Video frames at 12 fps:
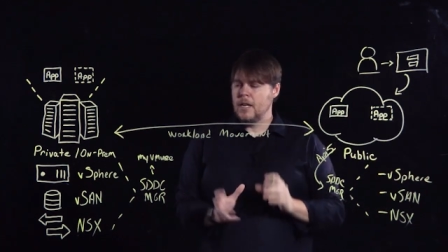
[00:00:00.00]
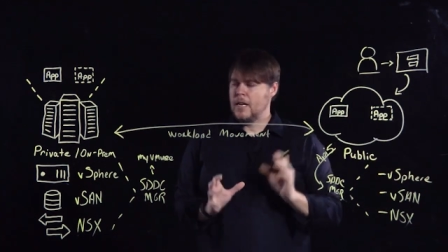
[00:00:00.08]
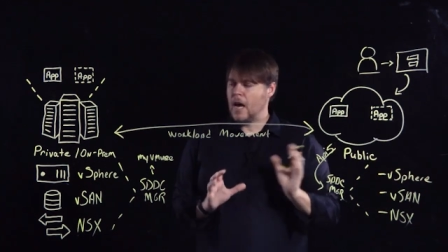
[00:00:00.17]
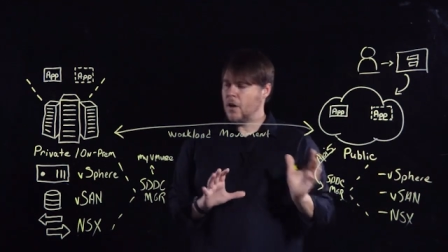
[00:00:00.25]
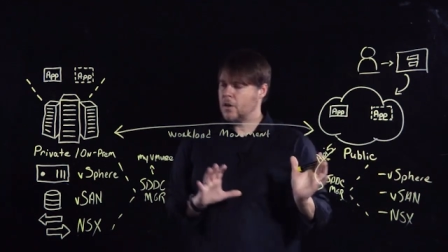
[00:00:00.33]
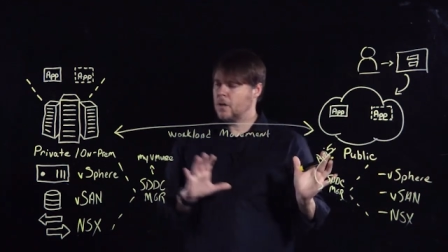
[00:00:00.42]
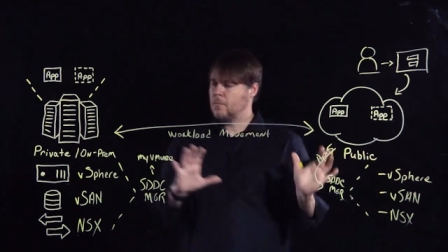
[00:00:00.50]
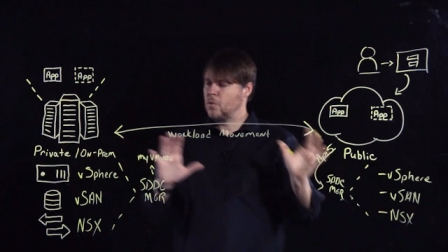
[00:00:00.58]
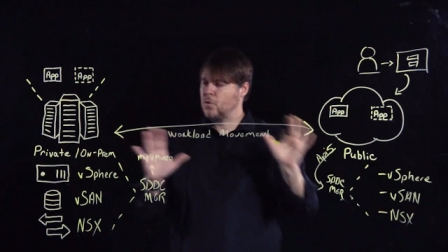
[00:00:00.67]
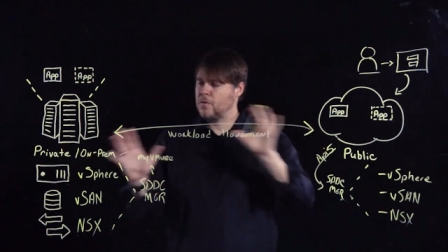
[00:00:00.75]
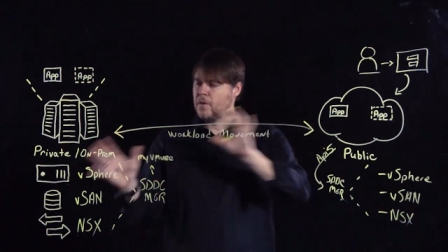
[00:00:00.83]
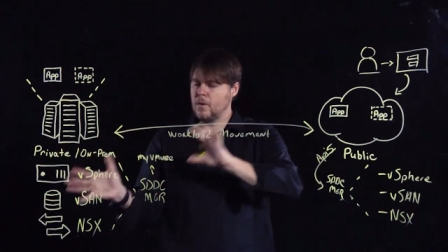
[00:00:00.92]
Now you can
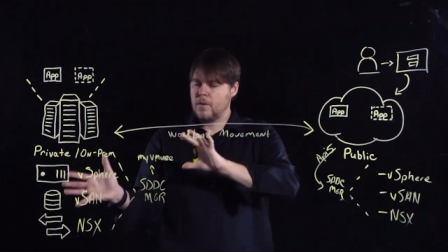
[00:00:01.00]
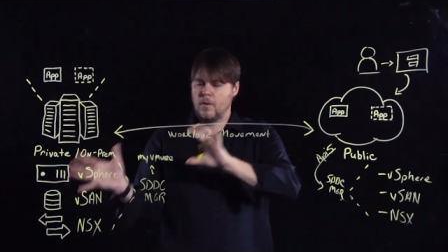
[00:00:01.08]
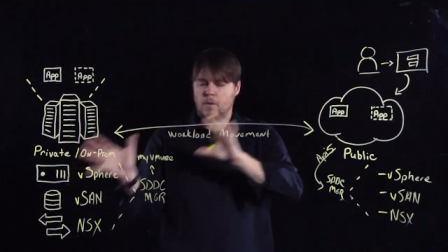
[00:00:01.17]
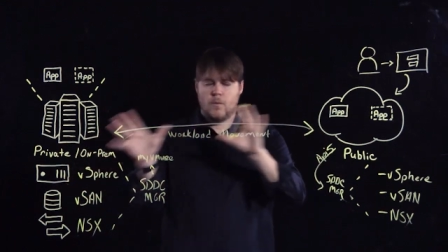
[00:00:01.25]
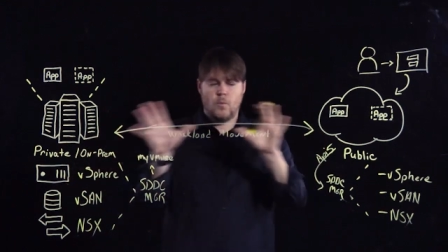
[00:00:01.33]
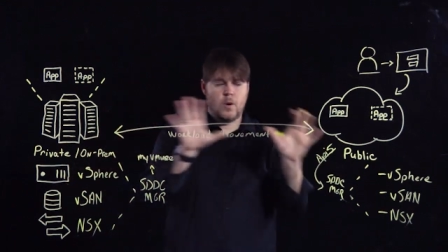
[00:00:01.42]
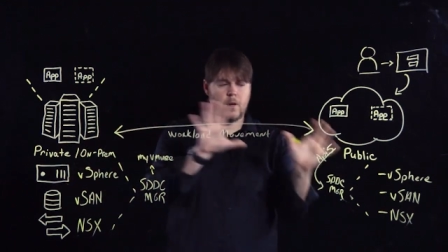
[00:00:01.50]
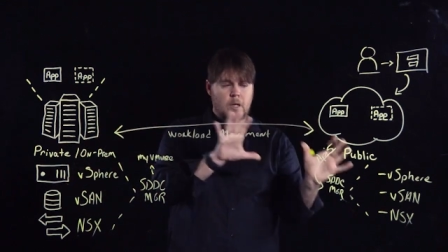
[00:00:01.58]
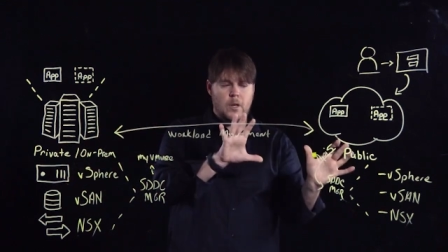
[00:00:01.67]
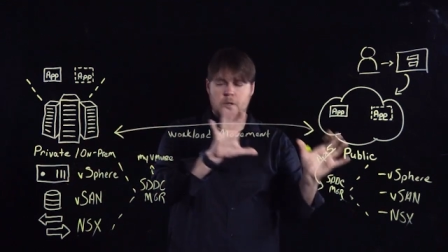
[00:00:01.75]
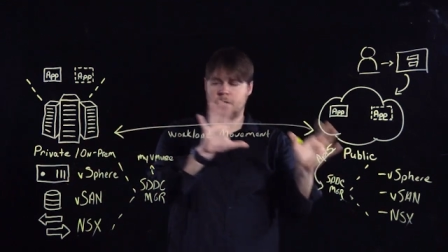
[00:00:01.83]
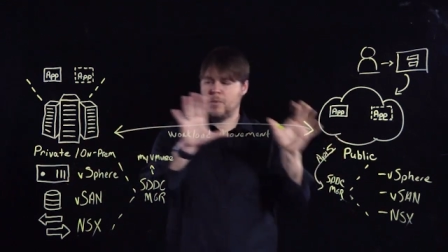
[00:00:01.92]
move
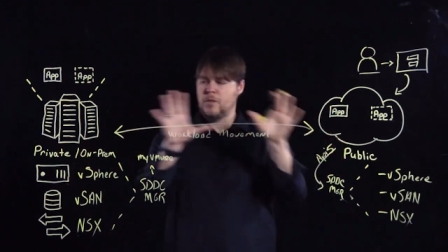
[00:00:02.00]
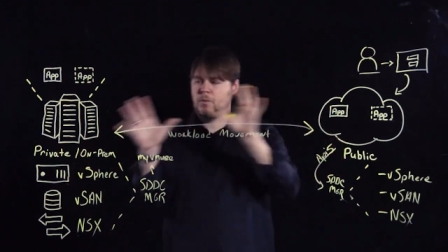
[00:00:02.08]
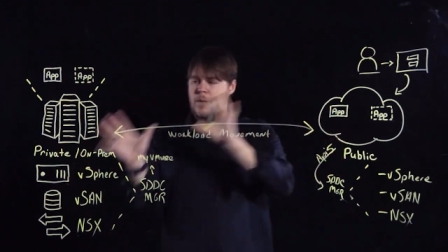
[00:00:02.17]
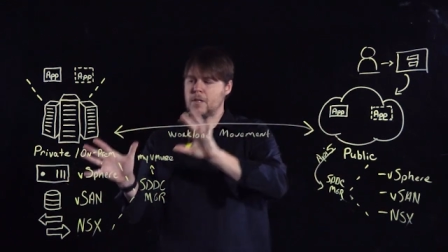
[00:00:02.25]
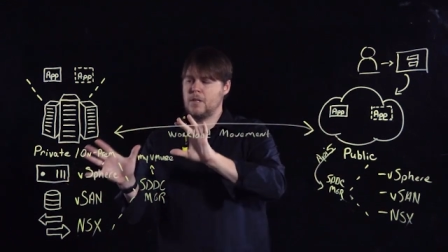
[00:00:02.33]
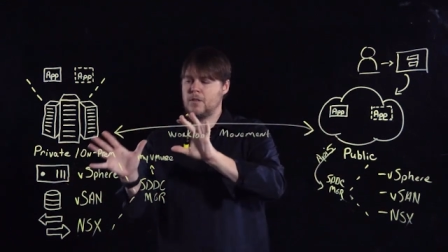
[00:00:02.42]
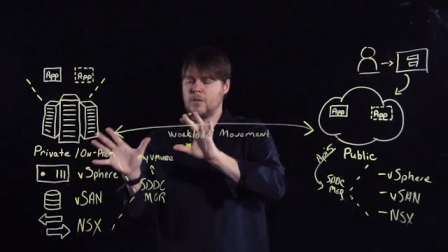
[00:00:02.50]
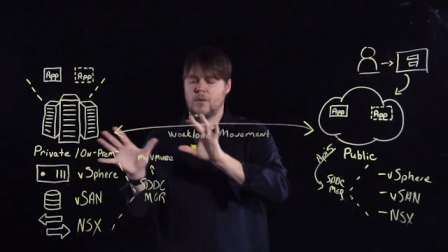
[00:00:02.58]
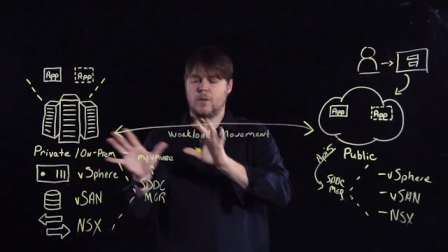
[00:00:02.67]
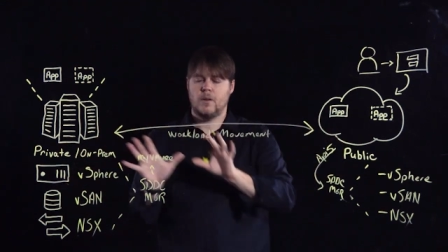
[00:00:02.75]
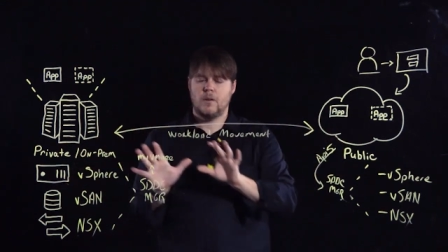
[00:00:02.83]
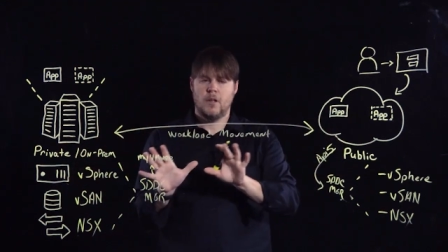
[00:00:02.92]
workloads between the
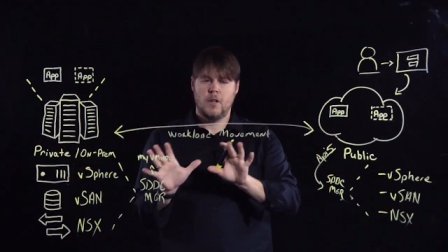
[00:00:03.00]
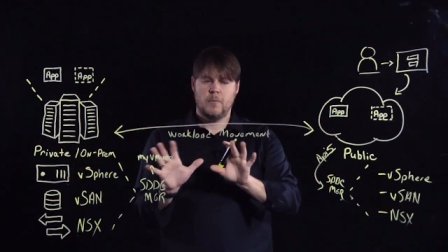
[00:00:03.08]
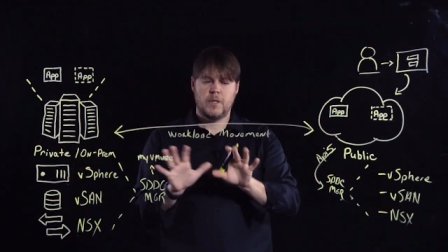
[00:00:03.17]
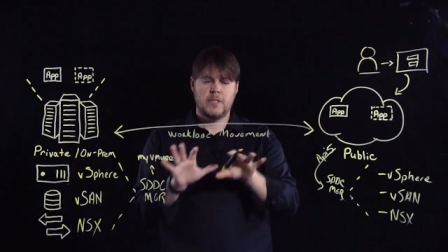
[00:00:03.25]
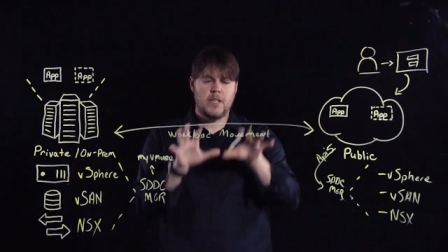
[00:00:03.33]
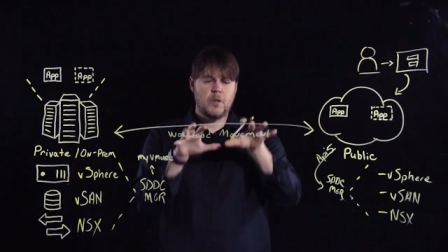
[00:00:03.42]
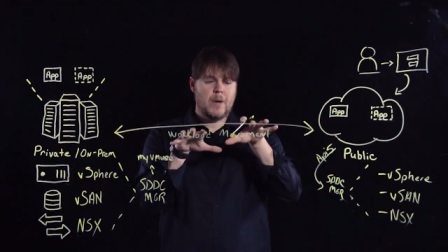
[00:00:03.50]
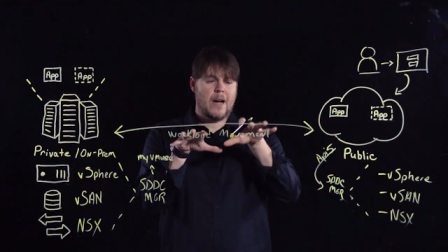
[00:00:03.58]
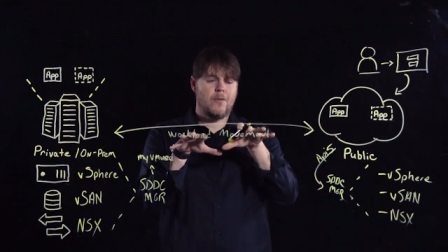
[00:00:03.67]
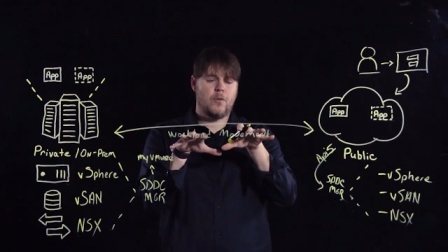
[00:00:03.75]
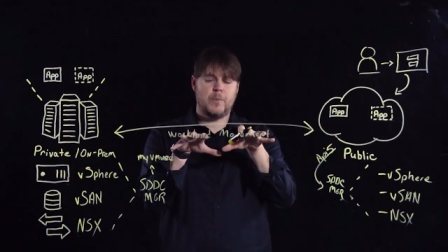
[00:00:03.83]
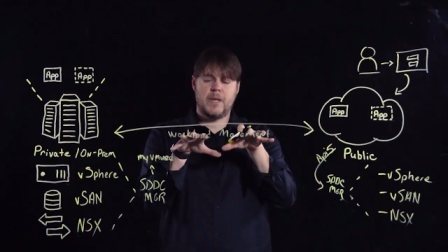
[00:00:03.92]
two. But another
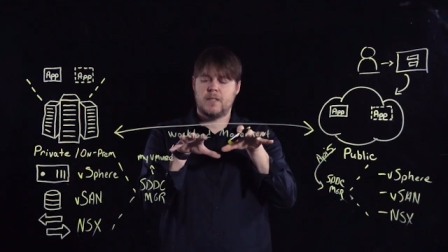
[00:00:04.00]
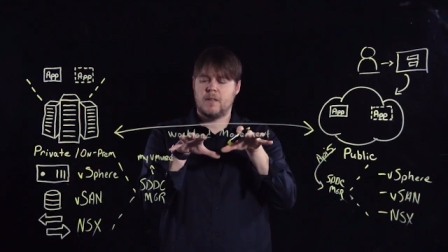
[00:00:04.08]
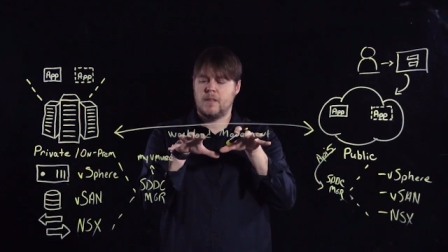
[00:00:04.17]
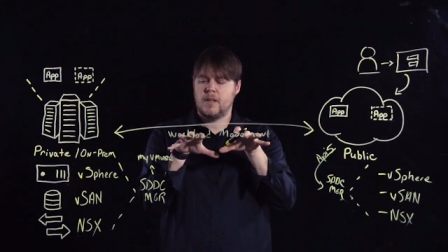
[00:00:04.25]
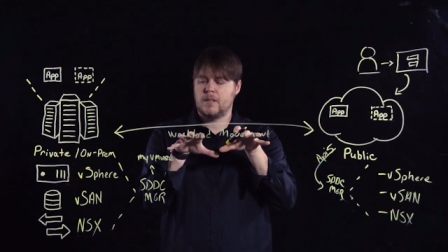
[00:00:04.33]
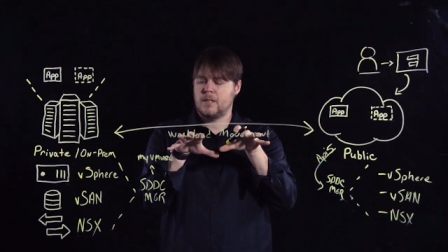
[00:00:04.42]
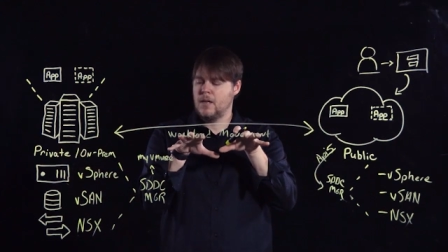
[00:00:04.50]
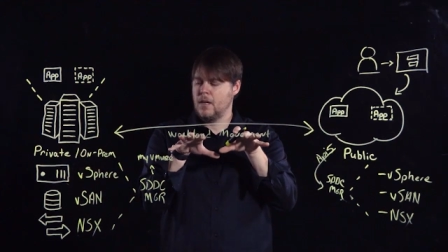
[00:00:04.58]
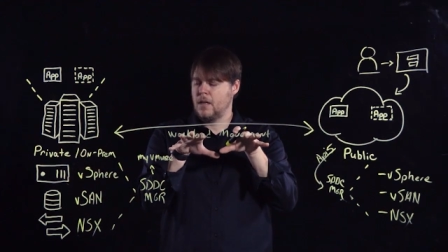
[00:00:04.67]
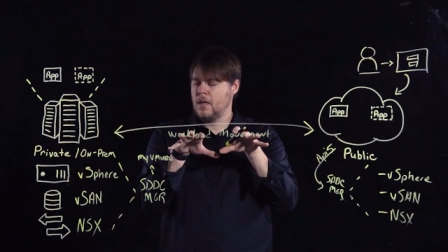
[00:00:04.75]
powerful piece of this,